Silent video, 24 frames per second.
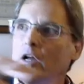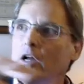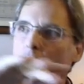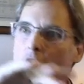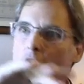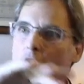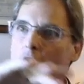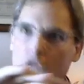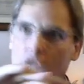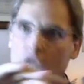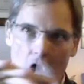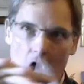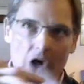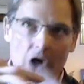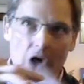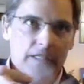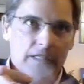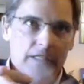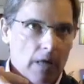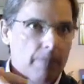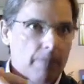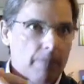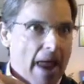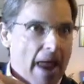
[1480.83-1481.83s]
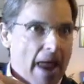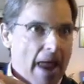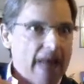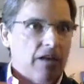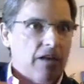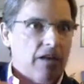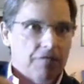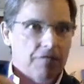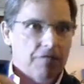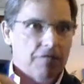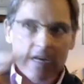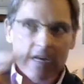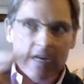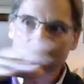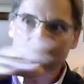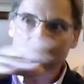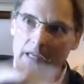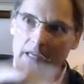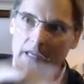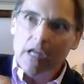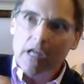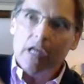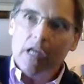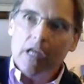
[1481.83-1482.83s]
or causes a panic
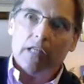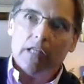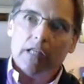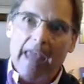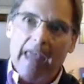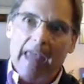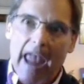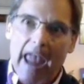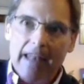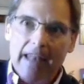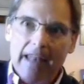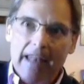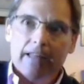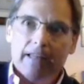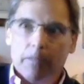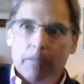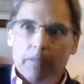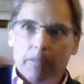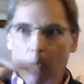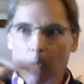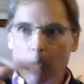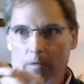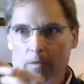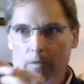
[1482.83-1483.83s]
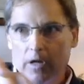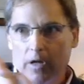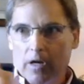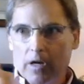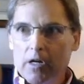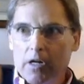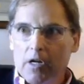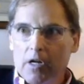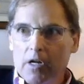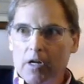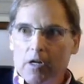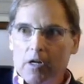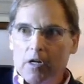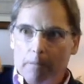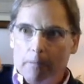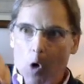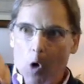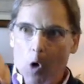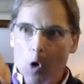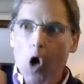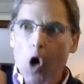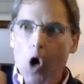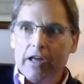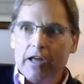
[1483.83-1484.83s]
feeling. The
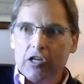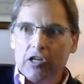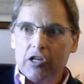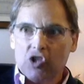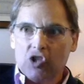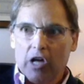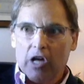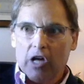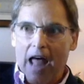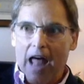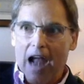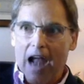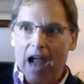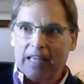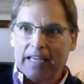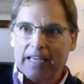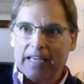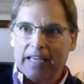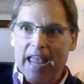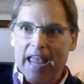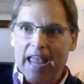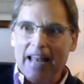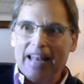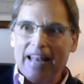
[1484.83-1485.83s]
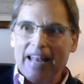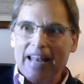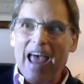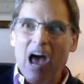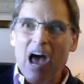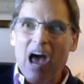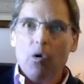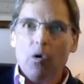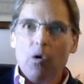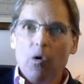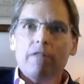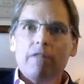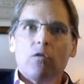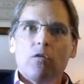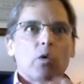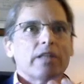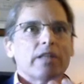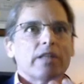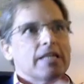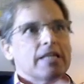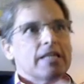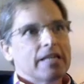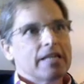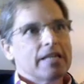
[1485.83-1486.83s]
ball gets shot out of the cannon. However,
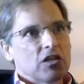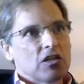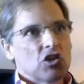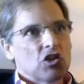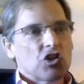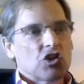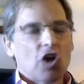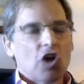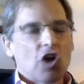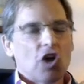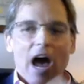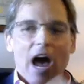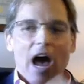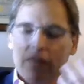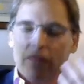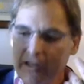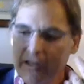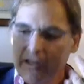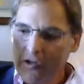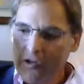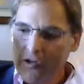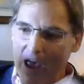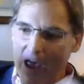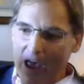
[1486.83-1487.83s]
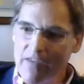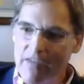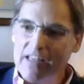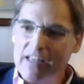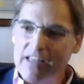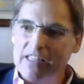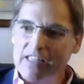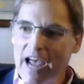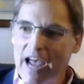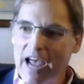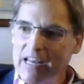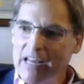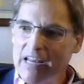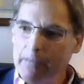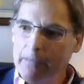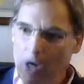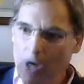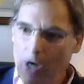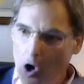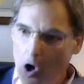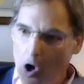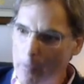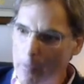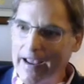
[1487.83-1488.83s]
once it gets shot, then you have anxiety
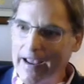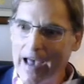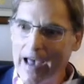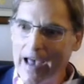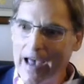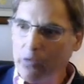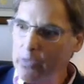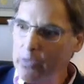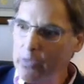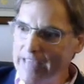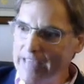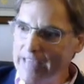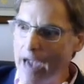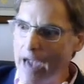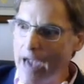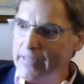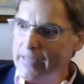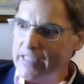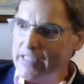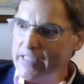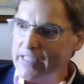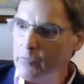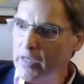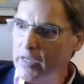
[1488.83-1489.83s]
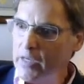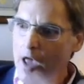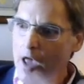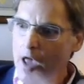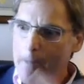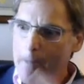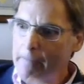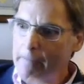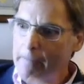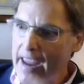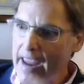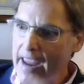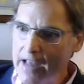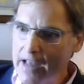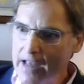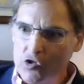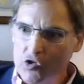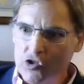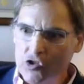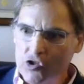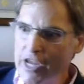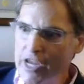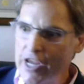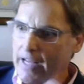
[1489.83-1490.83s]
about, oh my God, what's happening to me? My hands
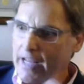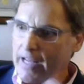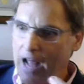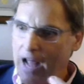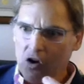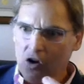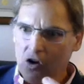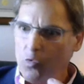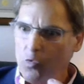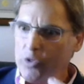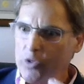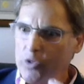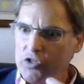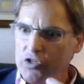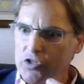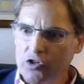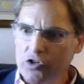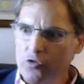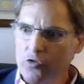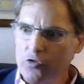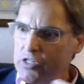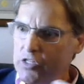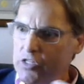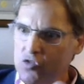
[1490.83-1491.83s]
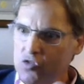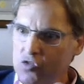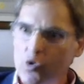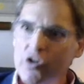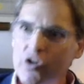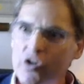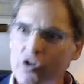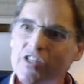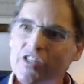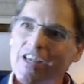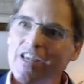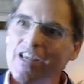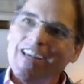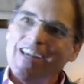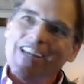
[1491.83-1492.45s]
are shaking. I don't know what to do. This is worse.